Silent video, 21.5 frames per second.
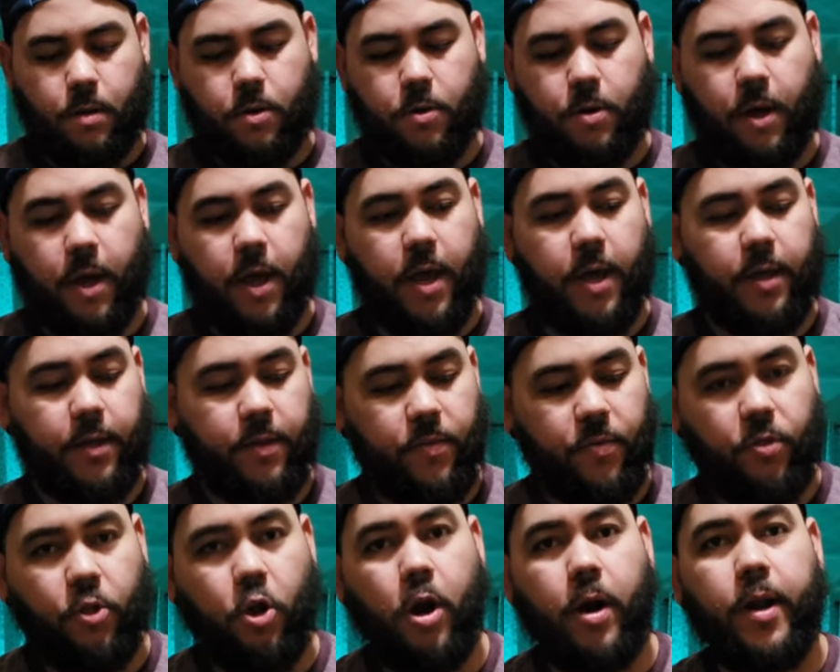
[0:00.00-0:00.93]
Okay,
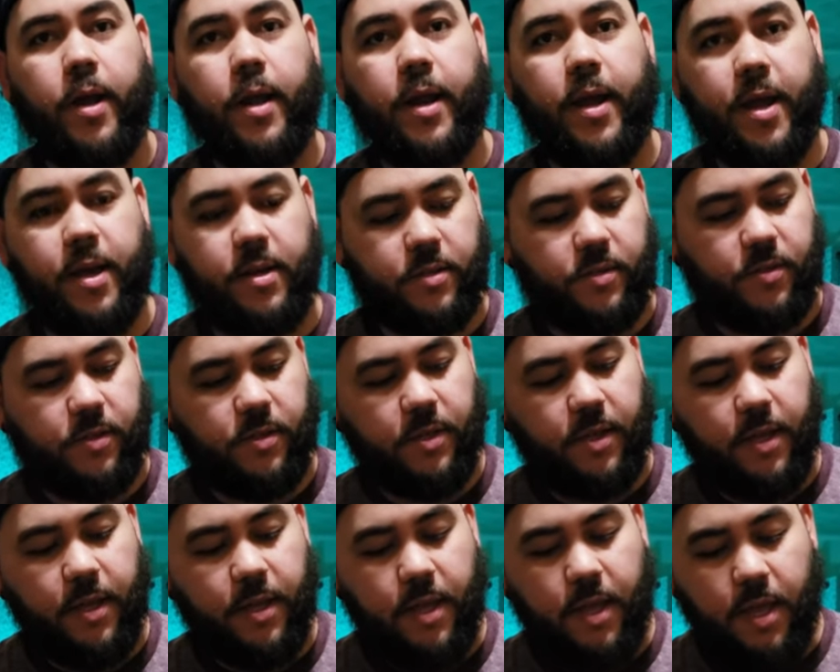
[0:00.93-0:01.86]
there it is.
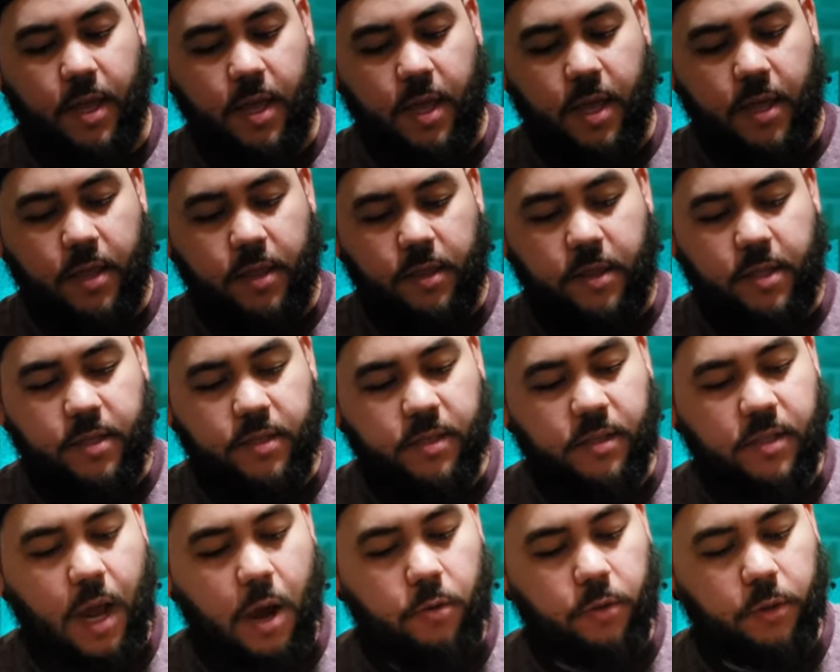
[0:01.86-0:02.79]
This
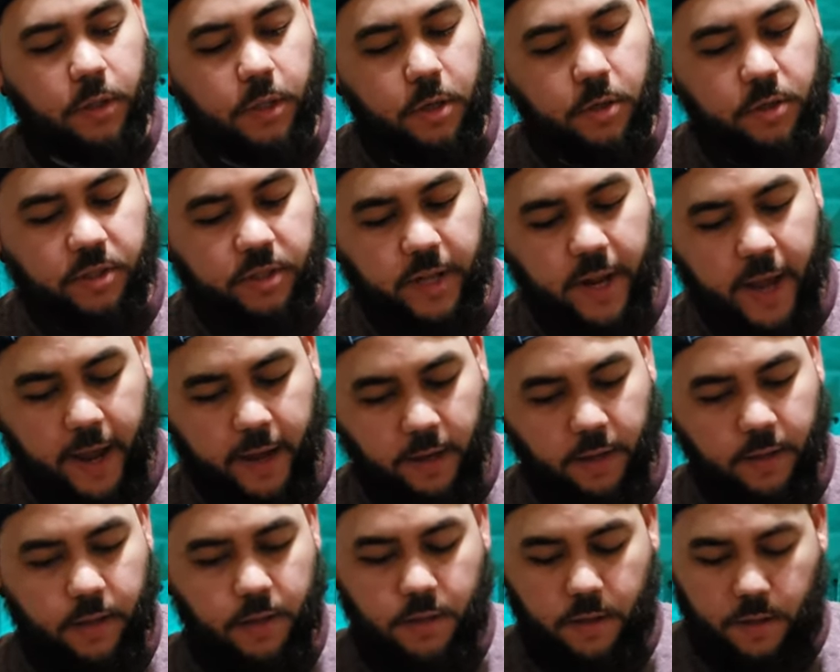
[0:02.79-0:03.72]
is how it looks
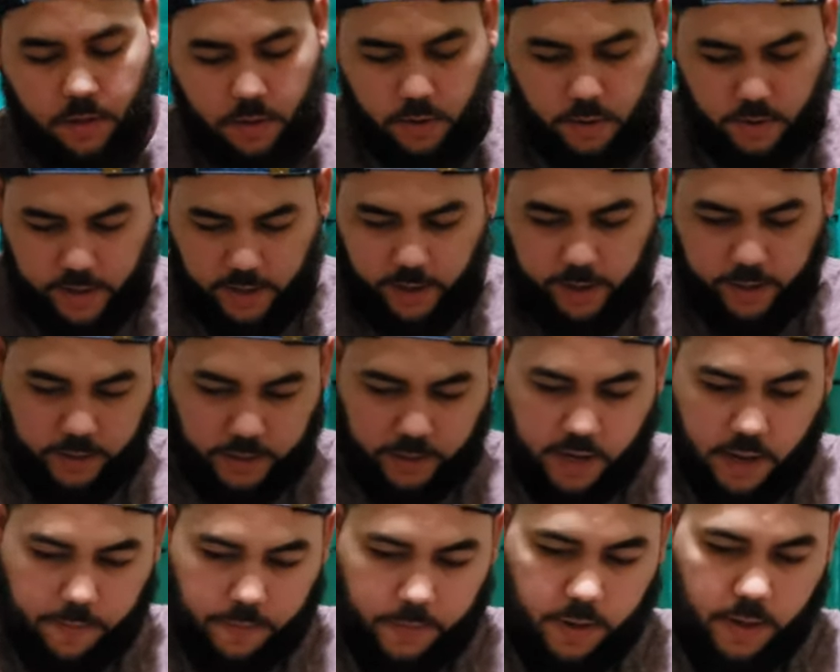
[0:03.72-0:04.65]
like. Okay,
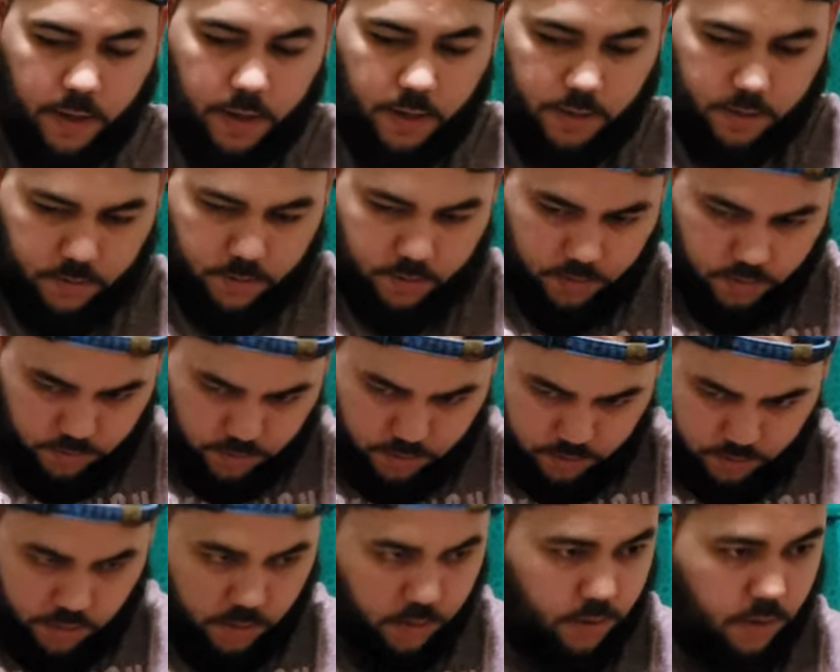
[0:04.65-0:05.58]
let me.
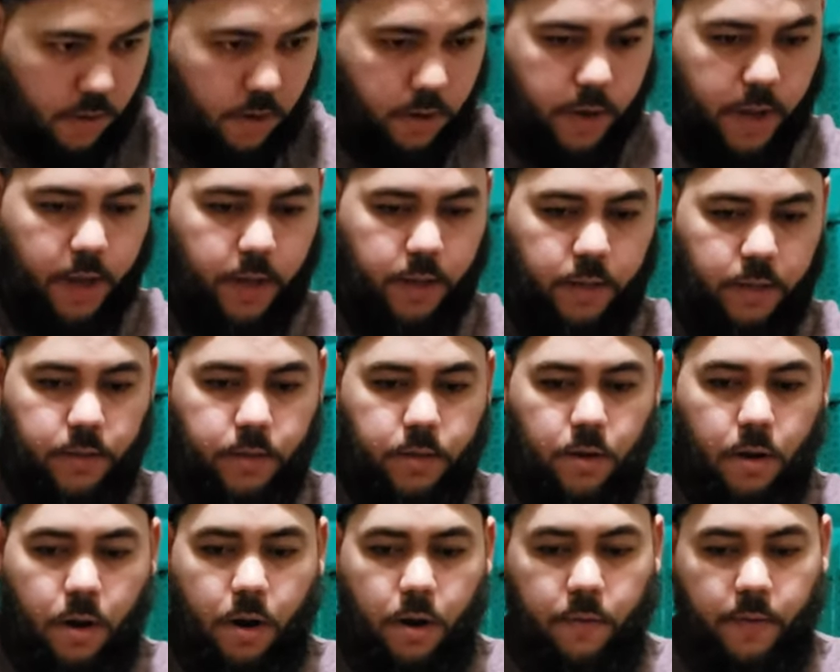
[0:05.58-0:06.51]
Okay,
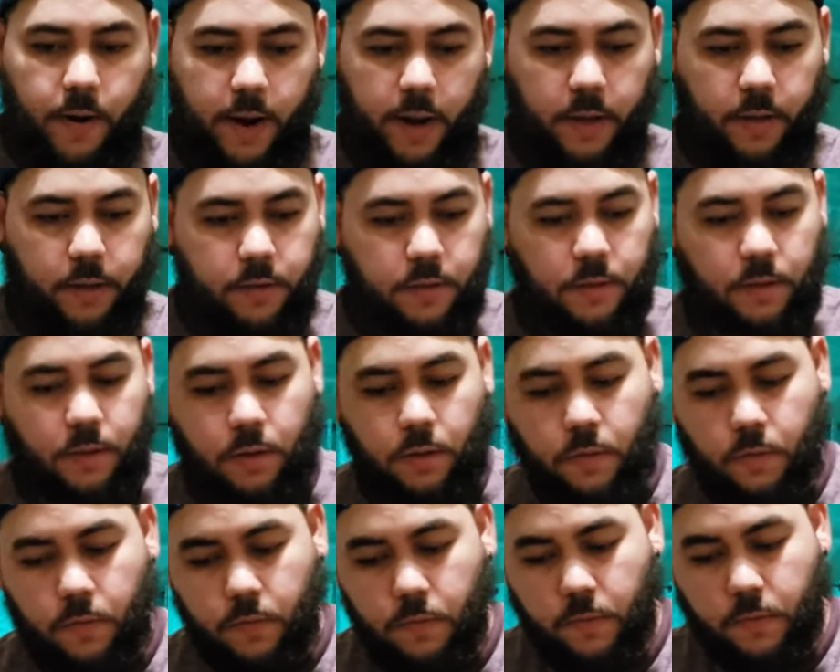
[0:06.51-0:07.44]
all right.
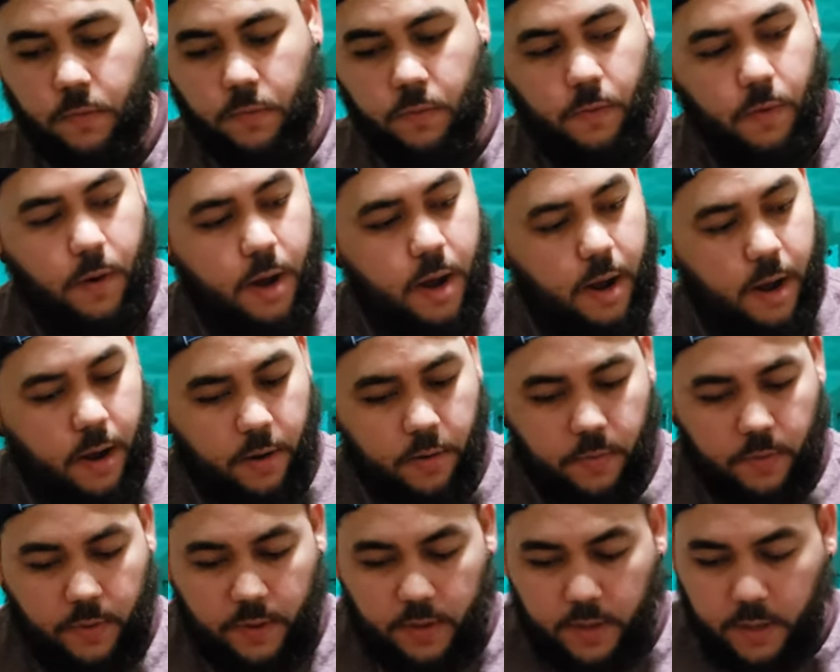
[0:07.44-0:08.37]
Wow.